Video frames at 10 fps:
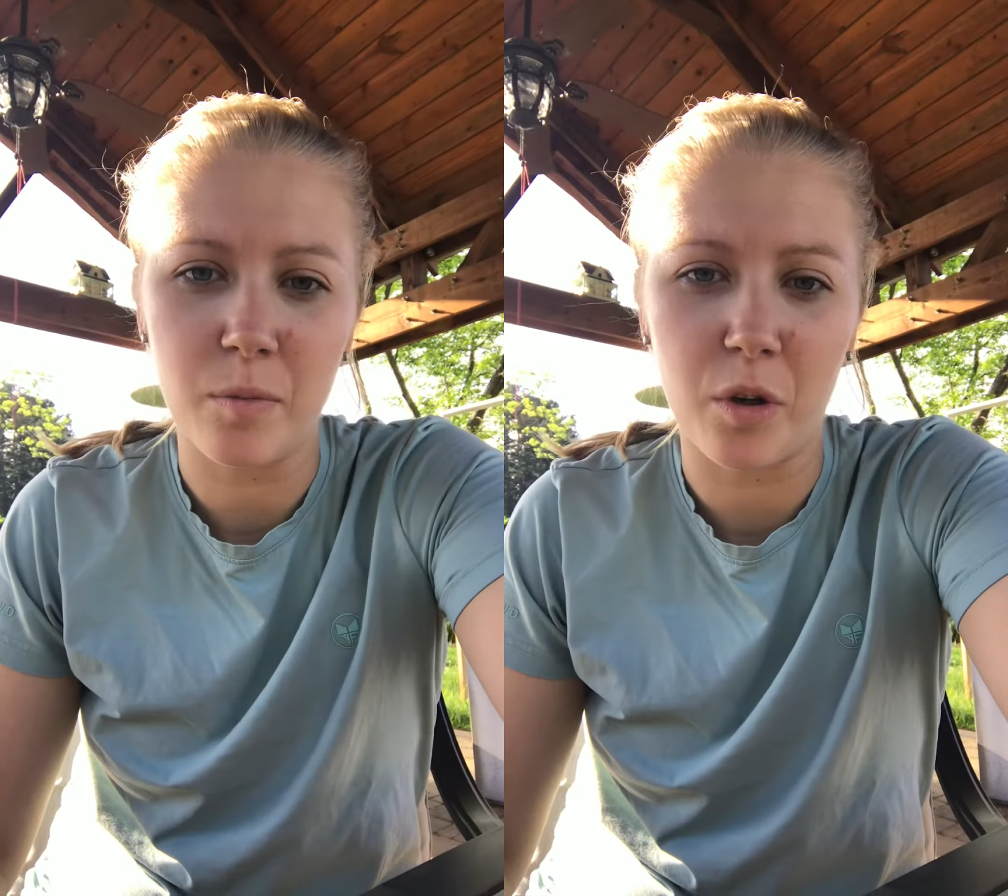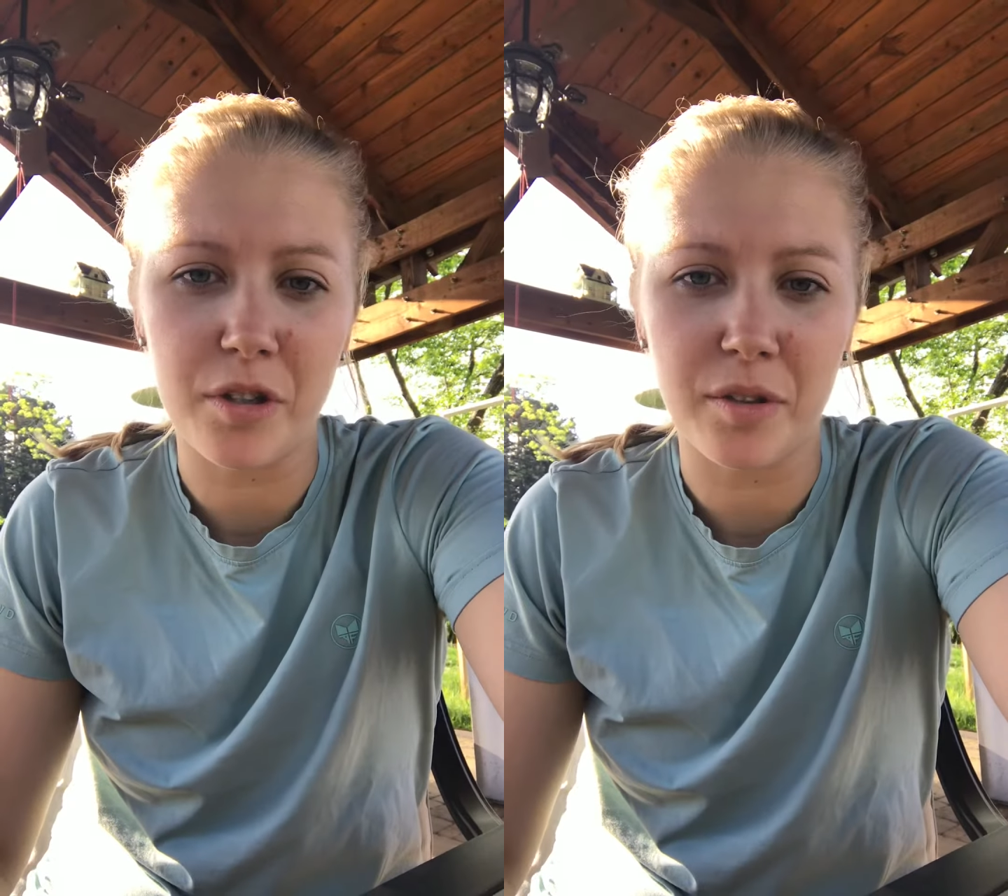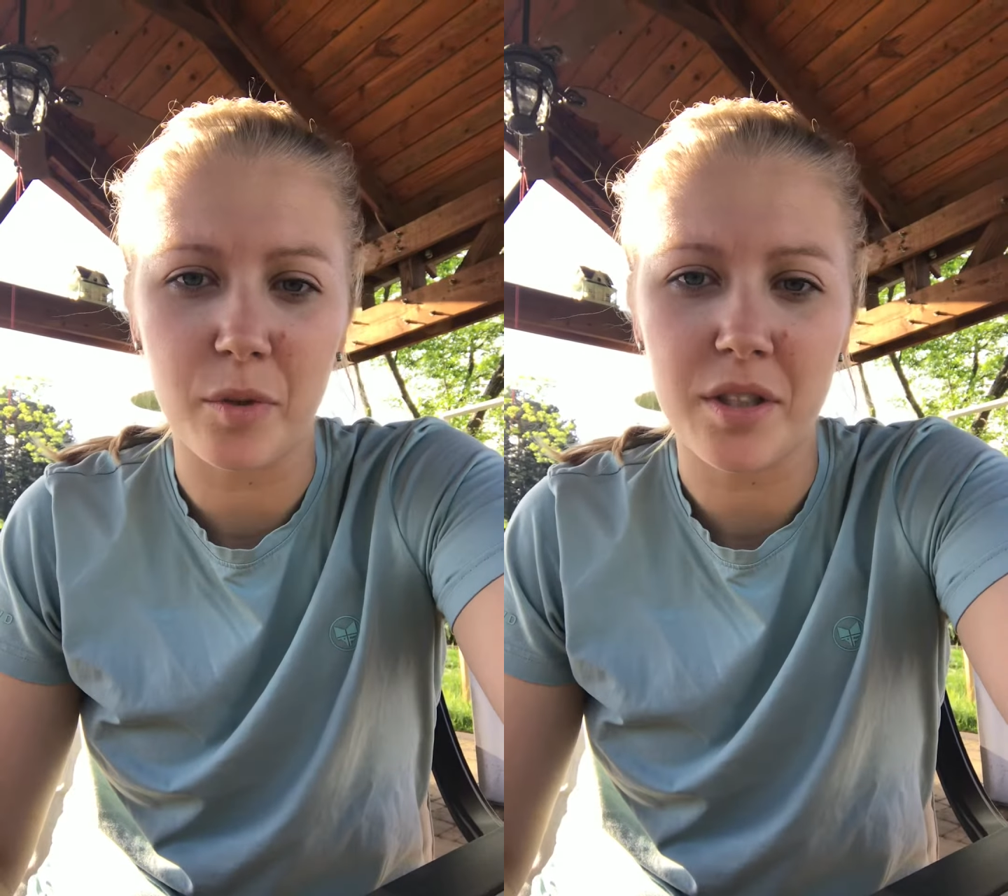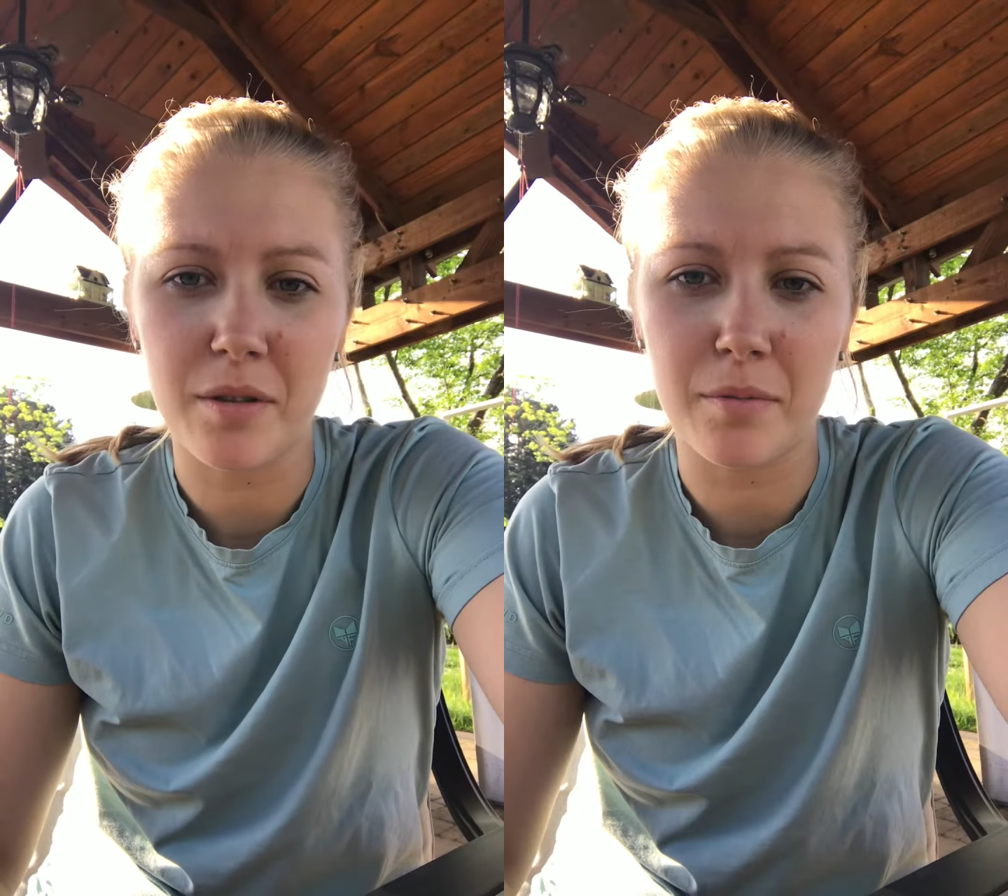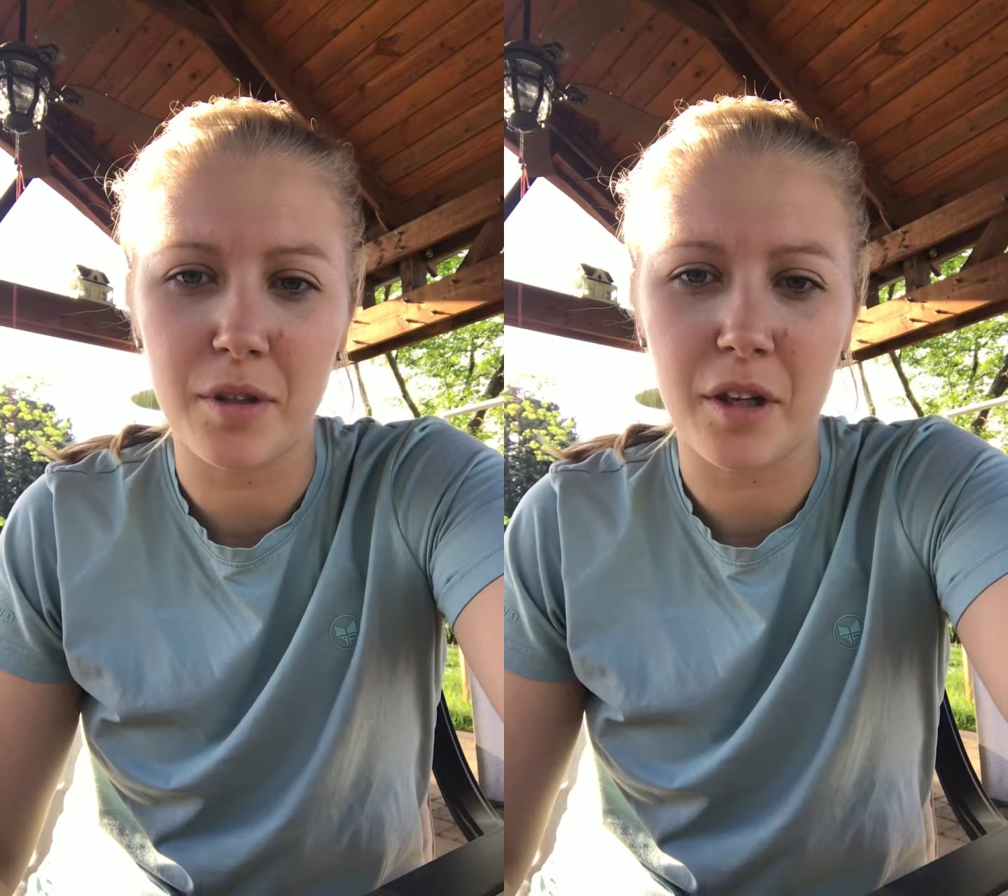words of
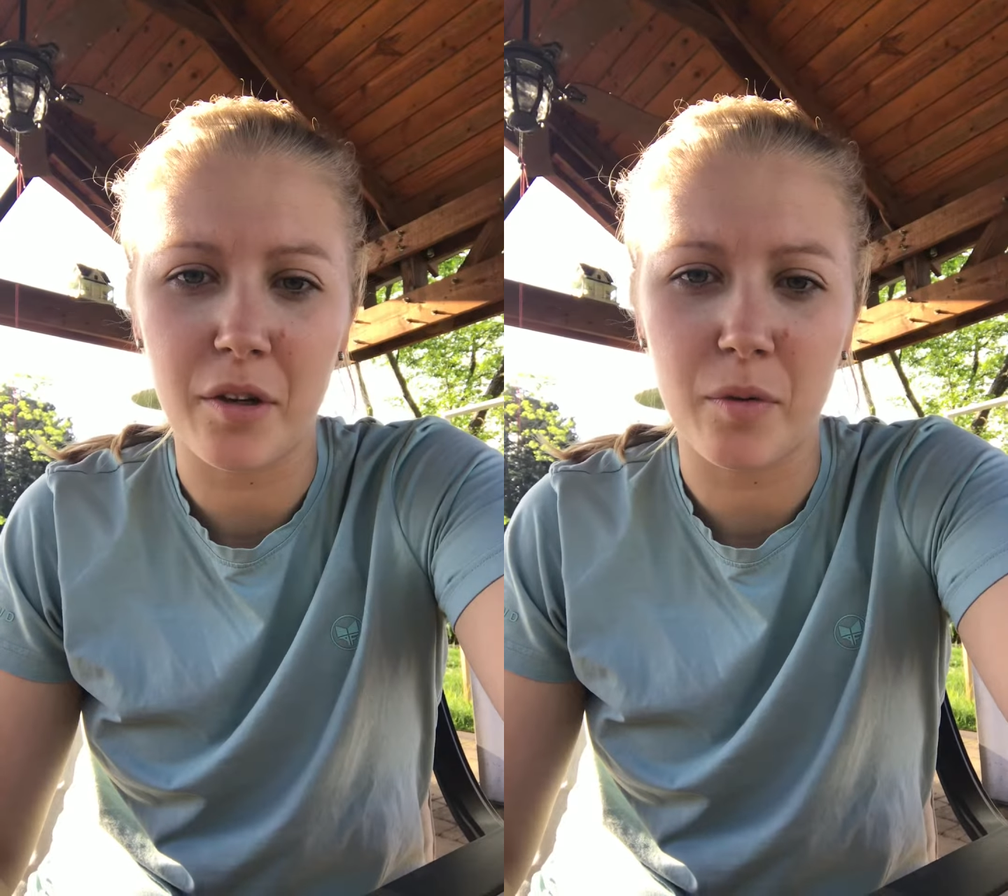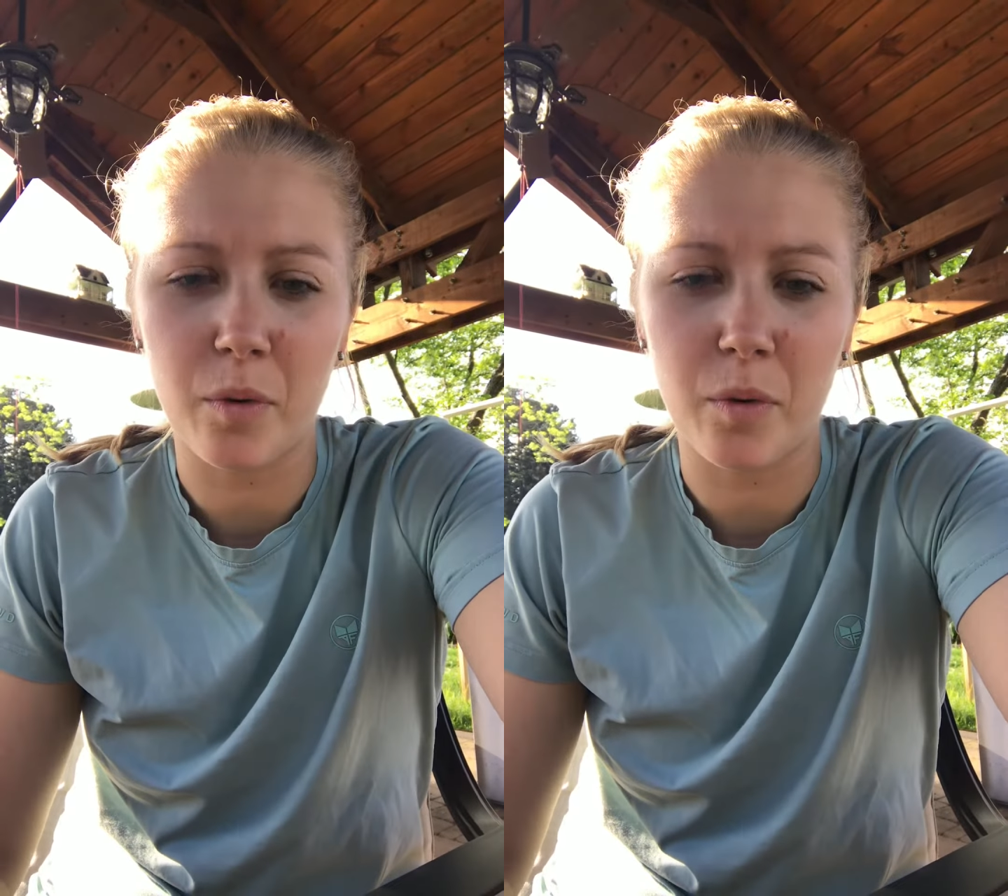wisdom, you know,